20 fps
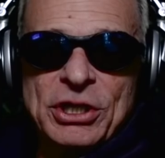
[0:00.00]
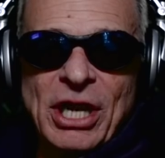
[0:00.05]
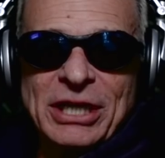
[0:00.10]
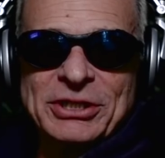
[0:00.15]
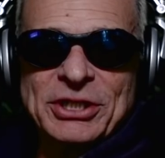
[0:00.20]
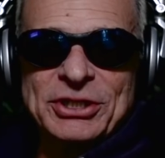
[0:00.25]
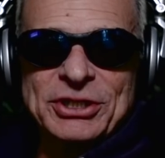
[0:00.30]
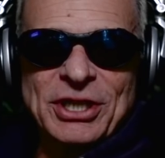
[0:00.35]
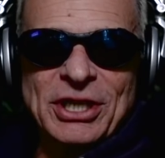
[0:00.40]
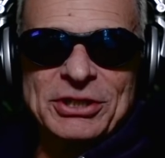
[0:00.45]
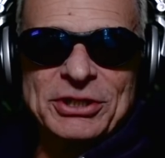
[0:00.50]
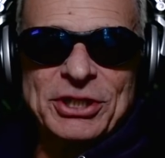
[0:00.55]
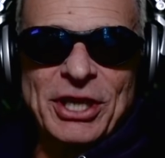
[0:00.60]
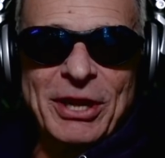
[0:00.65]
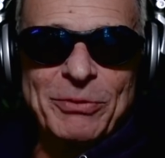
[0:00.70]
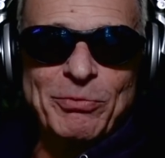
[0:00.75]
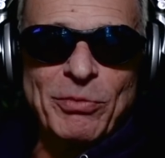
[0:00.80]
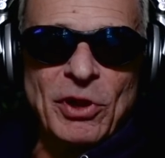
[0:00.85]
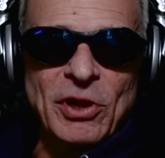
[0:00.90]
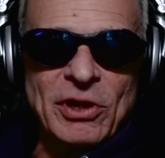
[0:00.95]
Cut to
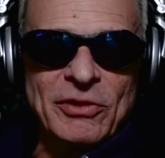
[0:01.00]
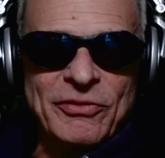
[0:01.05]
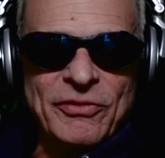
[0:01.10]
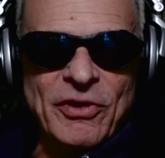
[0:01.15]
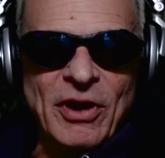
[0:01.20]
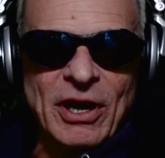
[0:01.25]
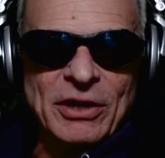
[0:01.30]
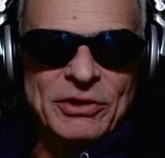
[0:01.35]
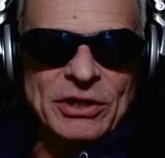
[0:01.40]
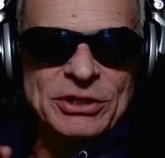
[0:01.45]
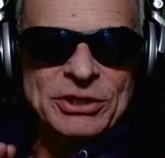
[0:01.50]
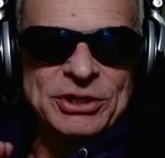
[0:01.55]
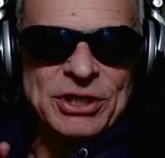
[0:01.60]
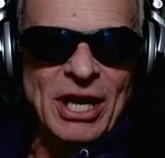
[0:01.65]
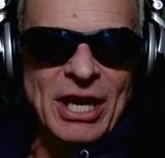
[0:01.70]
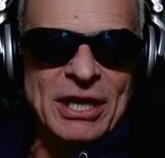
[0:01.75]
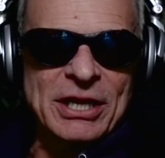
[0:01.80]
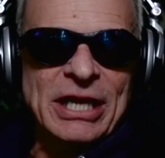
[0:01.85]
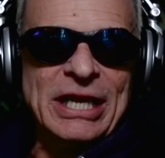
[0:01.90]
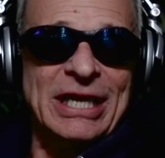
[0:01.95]
Sunset Boulevard. The
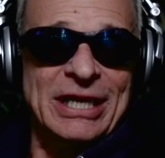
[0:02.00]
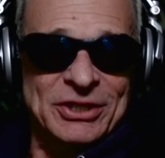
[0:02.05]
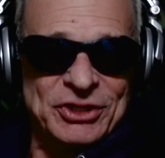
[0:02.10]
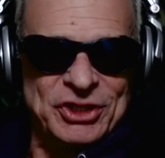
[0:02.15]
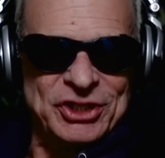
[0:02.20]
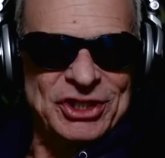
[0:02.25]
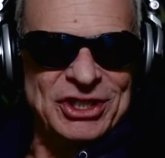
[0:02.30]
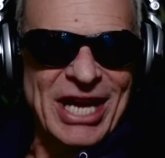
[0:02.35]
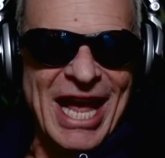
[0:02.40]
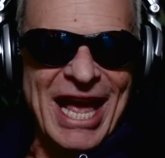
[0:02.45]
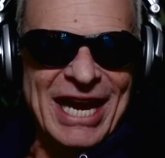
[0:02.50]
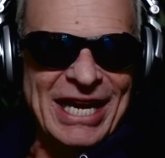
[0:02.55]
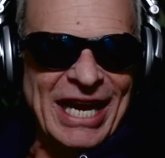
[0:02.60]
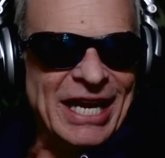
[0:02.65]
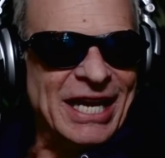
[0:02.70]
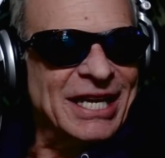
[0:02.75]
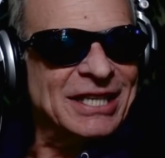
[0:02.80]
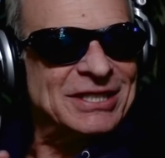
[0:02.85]
sun is setting.